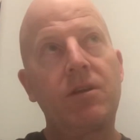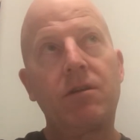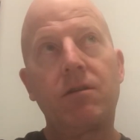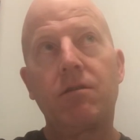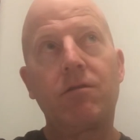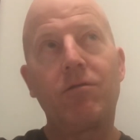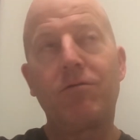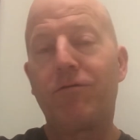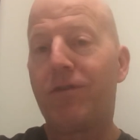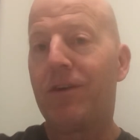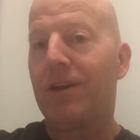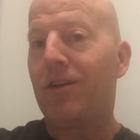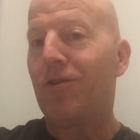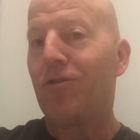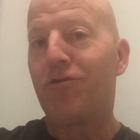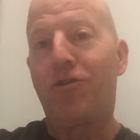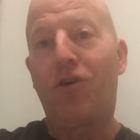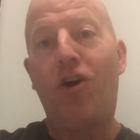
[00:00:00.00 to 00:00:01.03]
Her
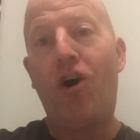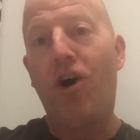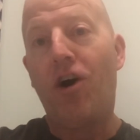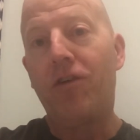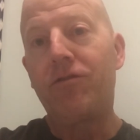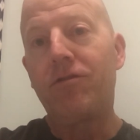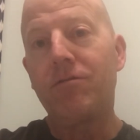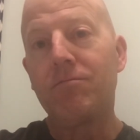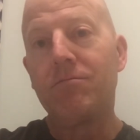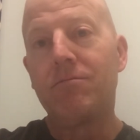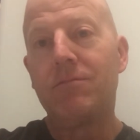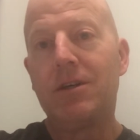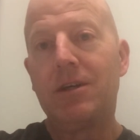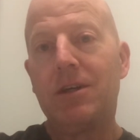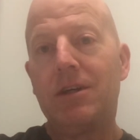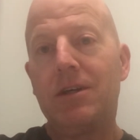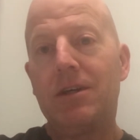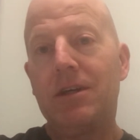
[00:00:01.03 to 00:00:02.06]
videos are awesome,
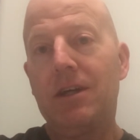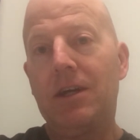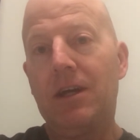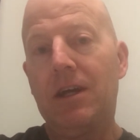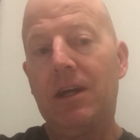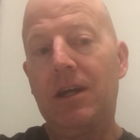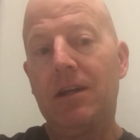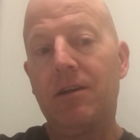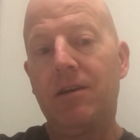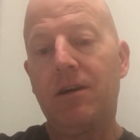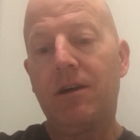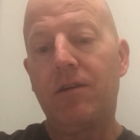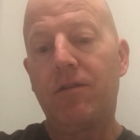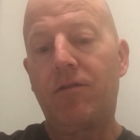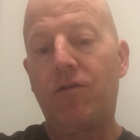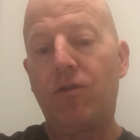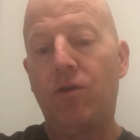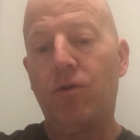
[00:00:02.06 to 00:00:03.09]
and
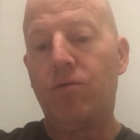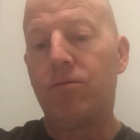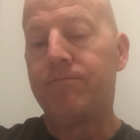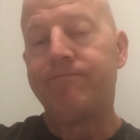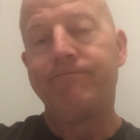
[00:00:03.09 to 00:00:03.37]
so